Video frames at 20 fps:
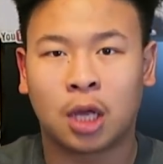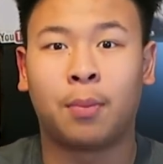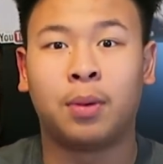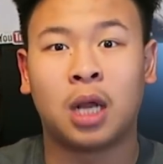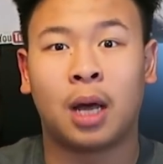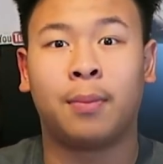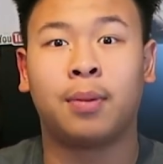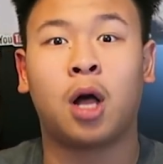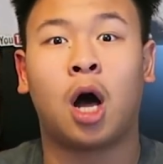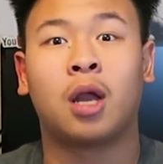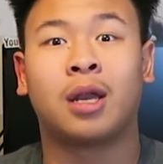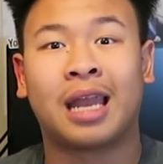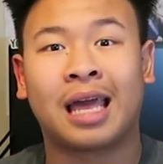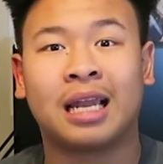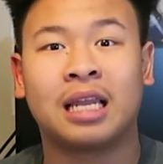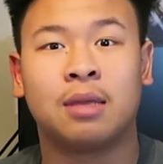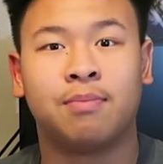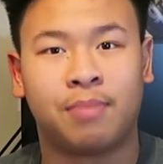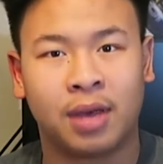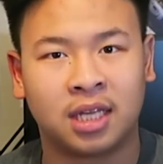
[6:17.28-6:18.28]
double-double on a
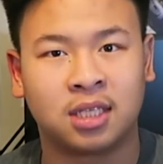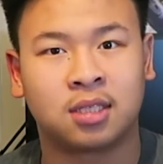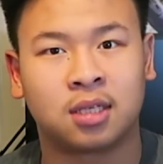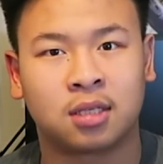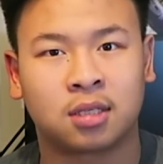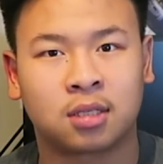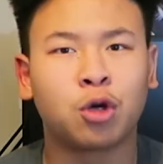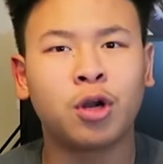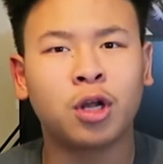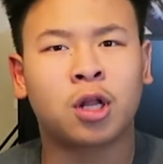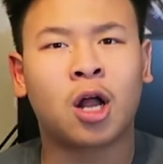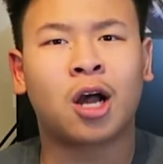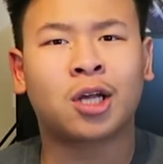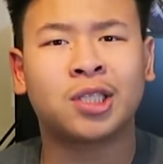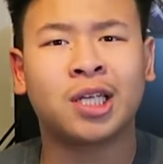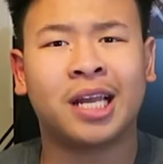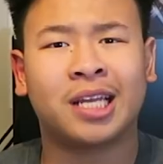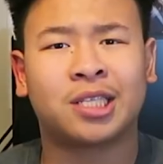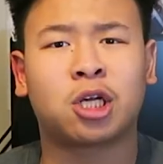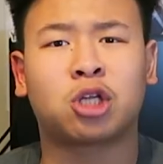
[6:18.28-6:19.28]
nightly basis. Jordan
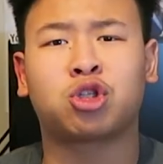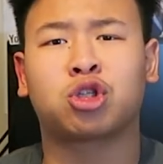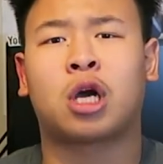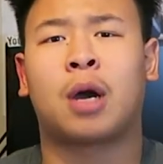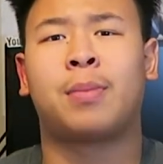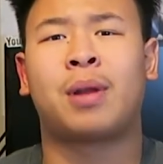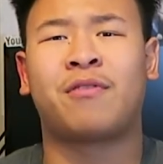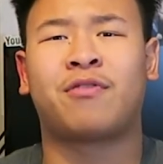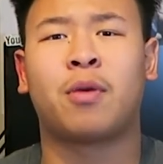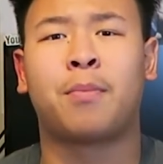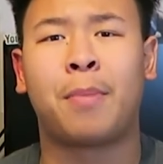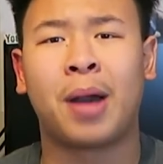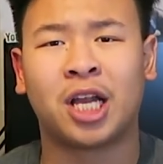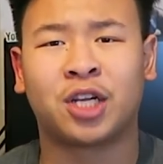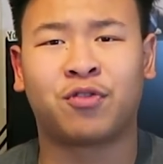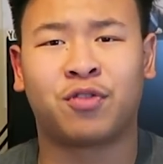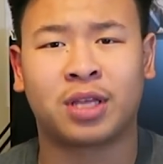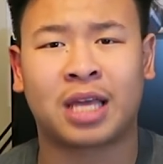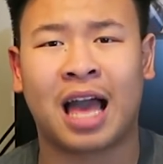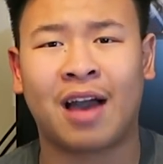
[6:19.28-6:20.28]
Clarkson is also coming off the
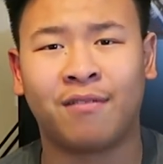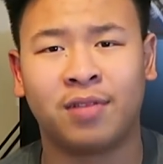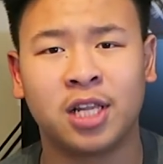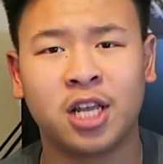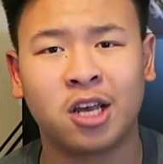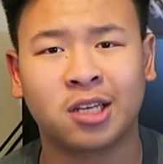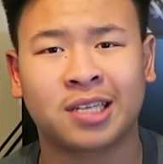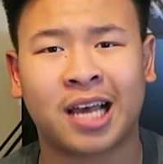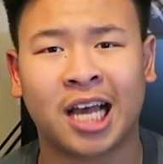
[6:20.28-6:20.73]
bench for the Cavaliers,